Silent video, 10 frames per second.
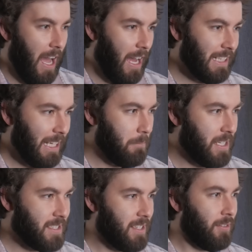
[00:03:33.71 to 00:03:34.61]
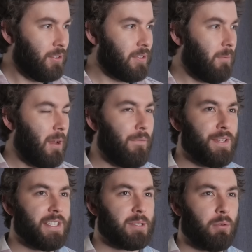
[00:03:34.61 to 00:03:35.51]
I got mixed signals from my
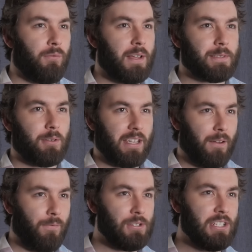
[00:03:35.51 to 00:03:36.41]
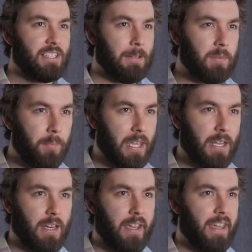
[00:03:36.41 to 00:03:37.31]
physics professor. Like, at first he seemed
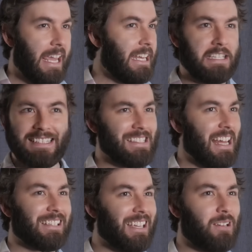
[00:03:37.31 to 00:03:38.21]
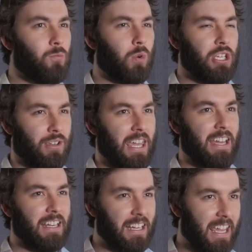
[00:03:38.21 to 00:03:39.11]
mean and does not get what you
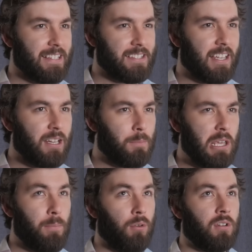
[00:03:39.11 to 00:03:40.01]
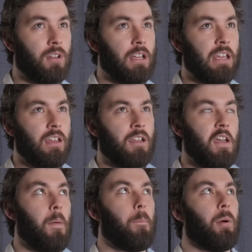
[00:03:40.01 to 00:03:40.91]
can and can't say to people.
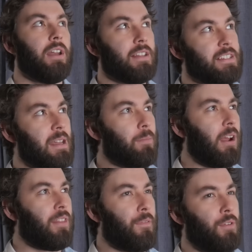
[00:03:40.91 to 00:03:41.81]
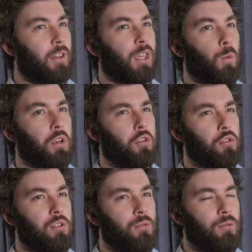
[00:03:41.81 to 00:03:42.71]
But in the same breath, I feel like he would
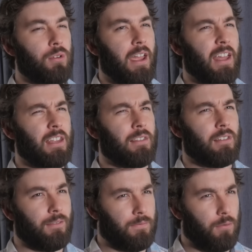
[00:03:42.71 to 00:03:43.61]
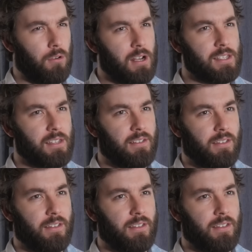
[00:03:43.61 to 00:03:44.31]
do anything for us.